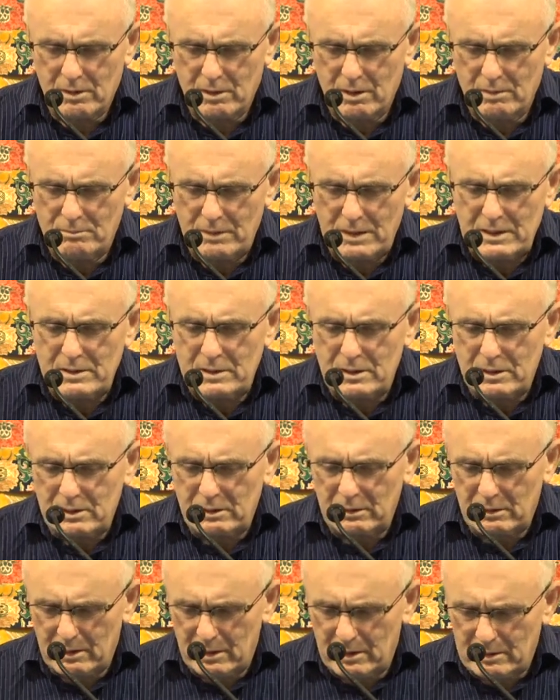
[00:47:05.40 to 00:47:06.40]

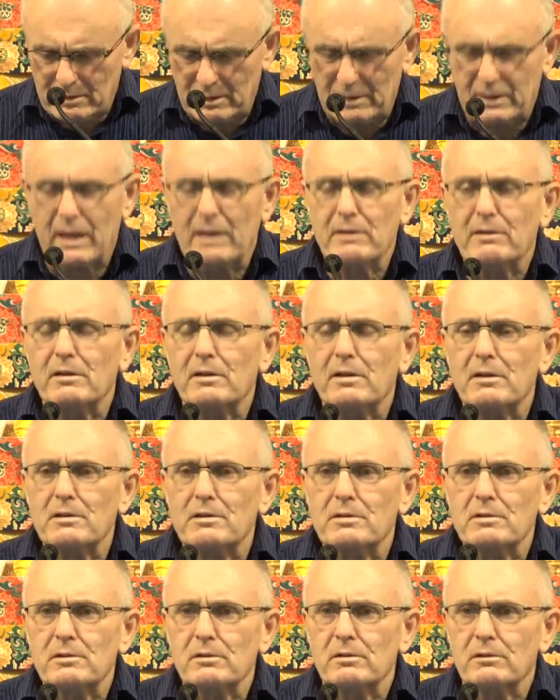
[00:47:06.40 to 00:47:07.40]
meeting, a
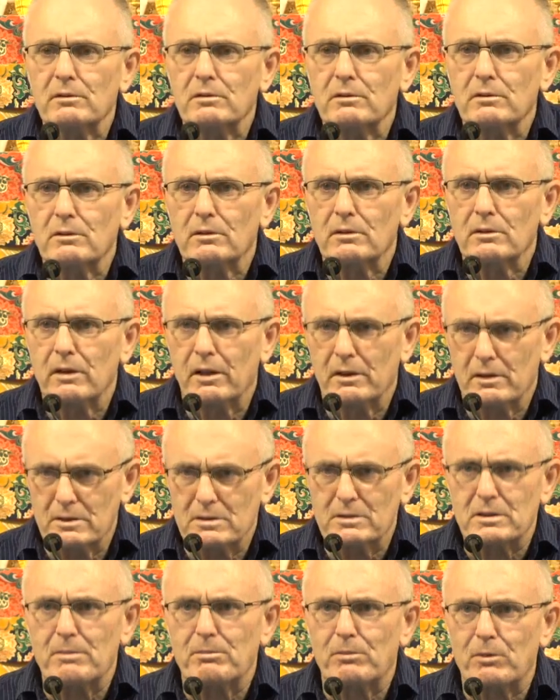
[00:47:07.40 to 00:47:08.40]
togetherness, and a
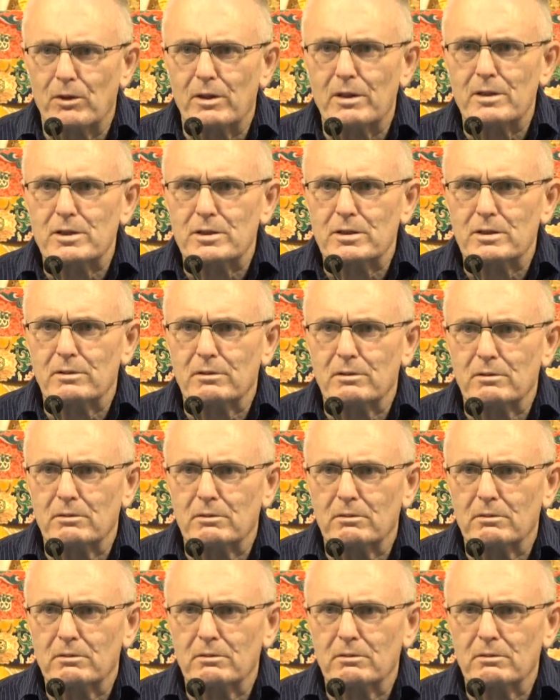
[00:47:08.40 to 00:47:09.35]
separation.